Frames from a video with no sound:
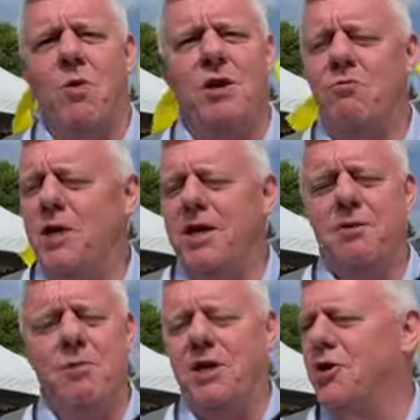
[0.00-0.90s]
We
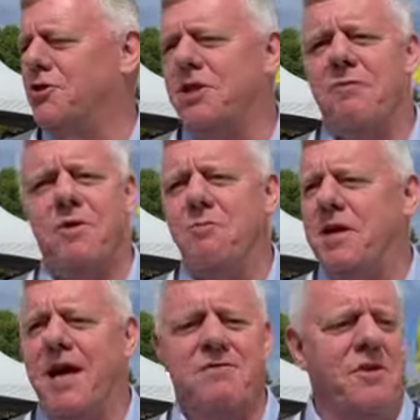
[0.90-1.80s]
look different.
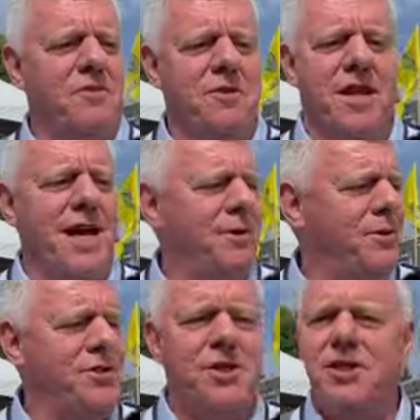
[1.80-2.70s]
We have different
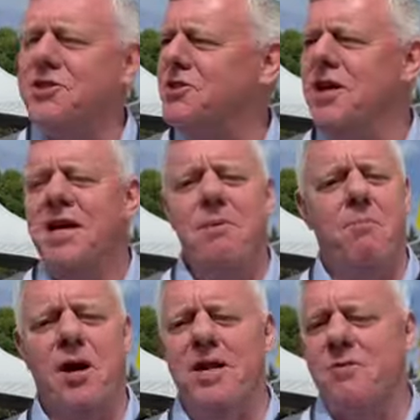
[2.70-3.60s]
languages.
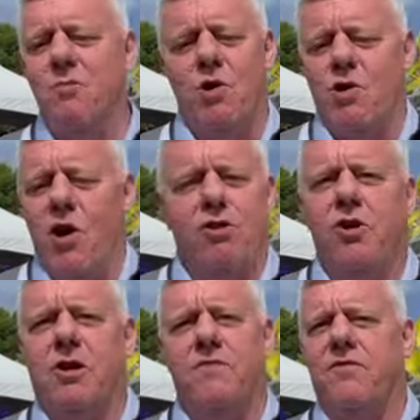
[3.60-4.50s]
But we're all
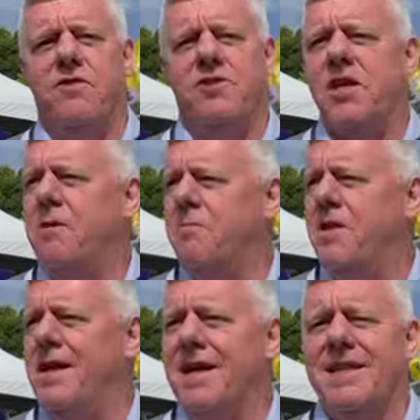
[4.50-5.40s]
looking for the same
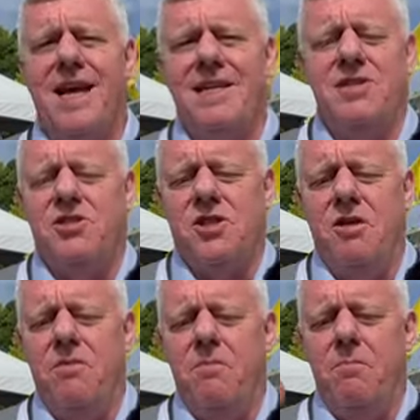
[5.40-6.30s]
thing, and that is
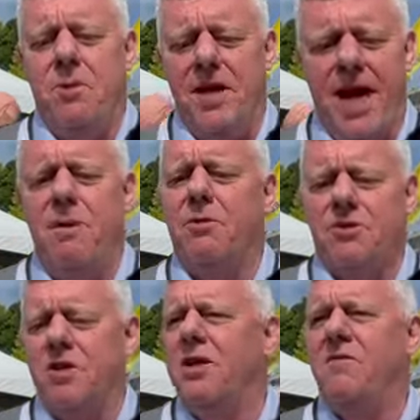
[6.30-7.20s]
to be able
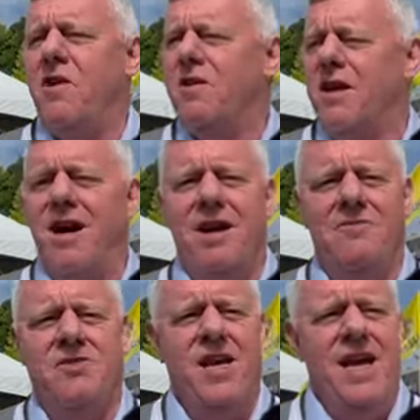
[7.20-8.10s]
to live our
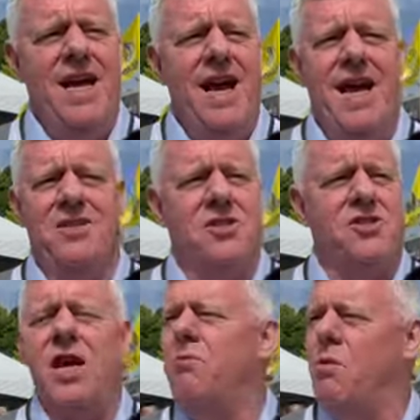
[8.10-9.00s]
lives and to
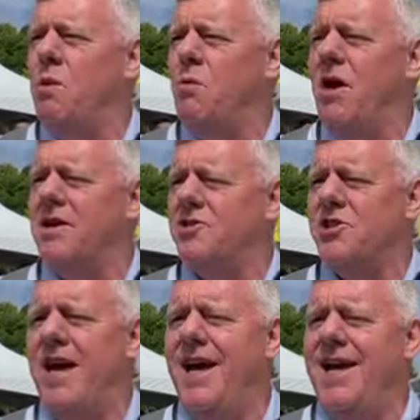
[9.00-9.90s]
say what we want to
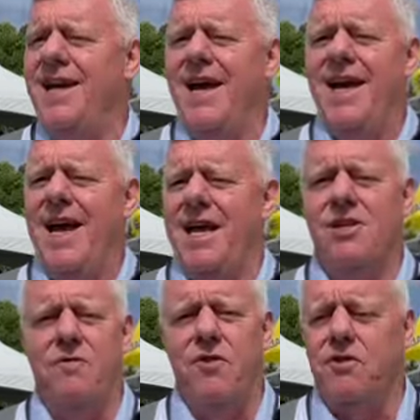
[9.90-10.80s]
say and
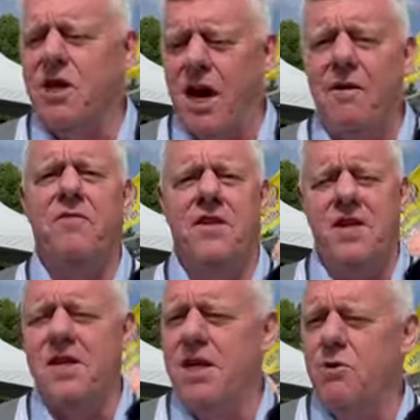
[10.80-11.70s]
to feel
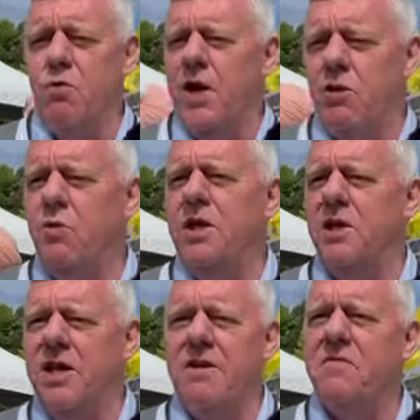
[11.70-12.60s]
confident in where we
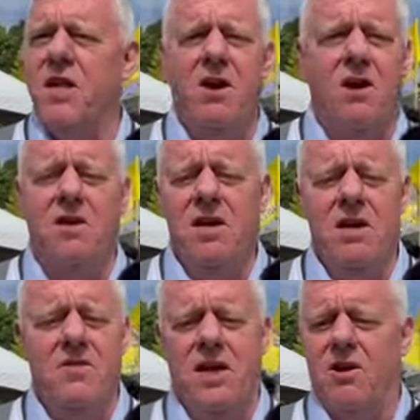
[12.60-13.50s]
live, that
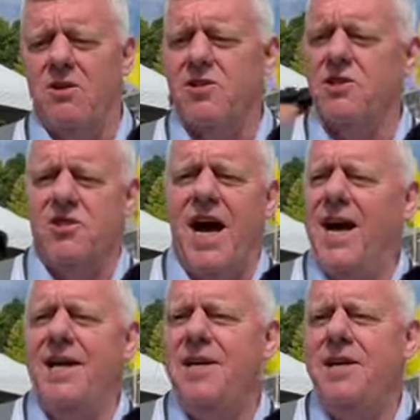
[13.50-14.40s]
our
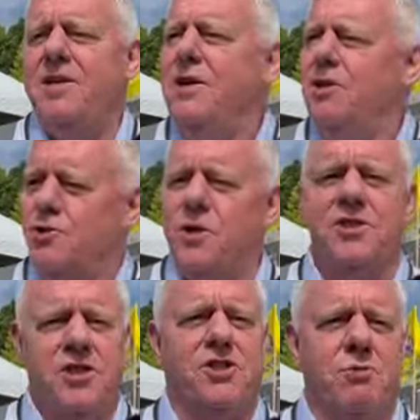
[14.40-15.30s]
society
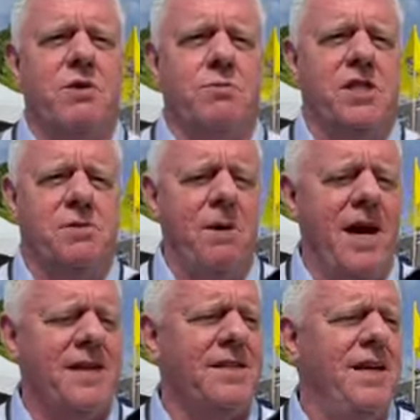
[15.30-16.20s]
treats us with
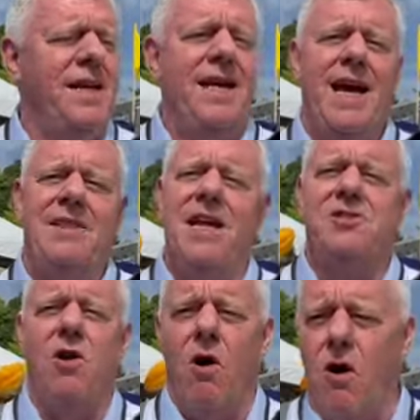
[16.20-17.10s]
respect. And
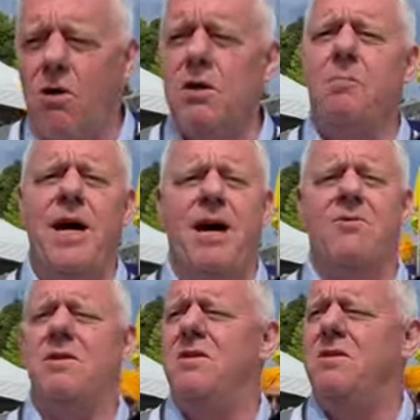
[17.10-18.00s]
that's all
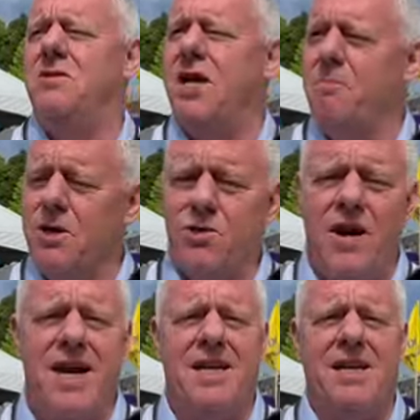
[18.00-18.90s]
about
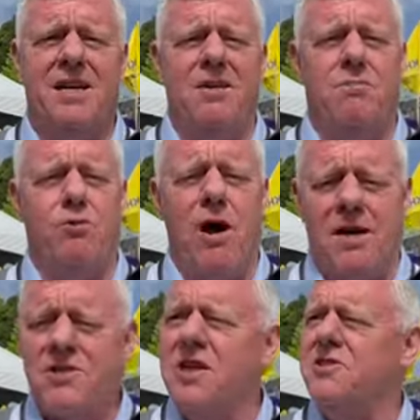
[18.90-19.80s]
democratic
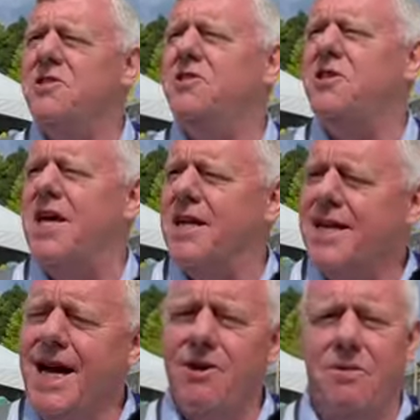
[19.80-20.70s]
processes and
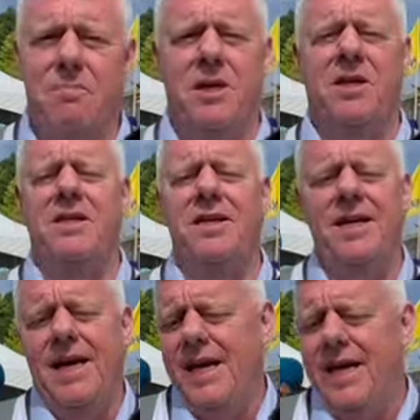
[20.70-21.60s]
accountability.